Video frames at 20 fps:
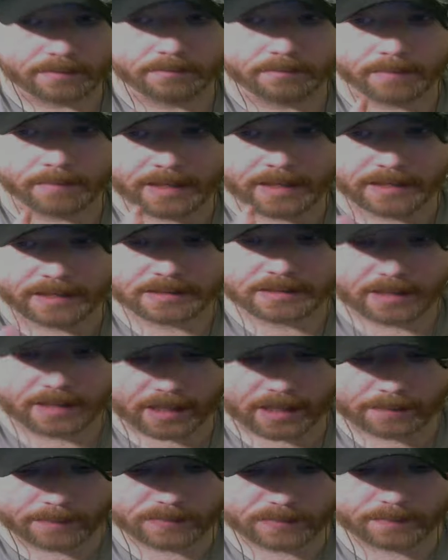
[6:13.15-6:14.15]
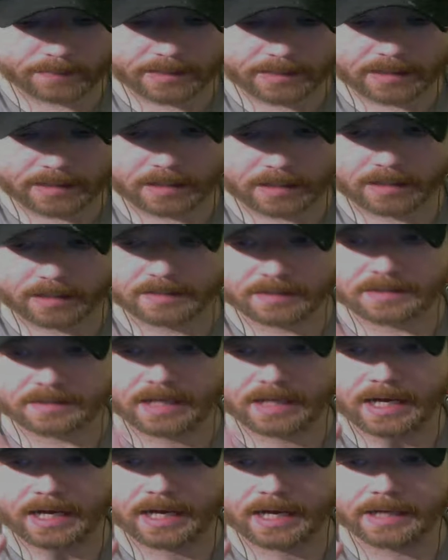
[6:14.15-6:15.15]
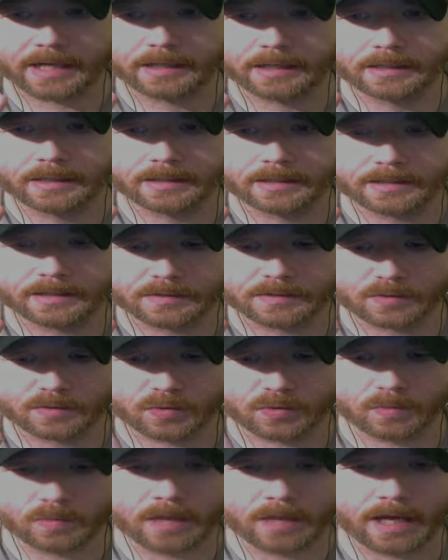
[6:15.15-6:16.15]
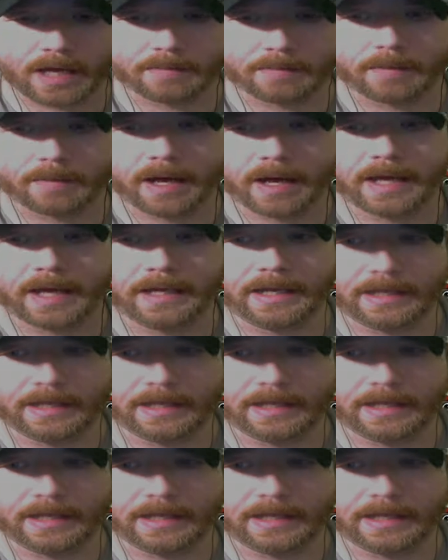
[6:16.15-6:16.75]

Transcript: many times because I do not buy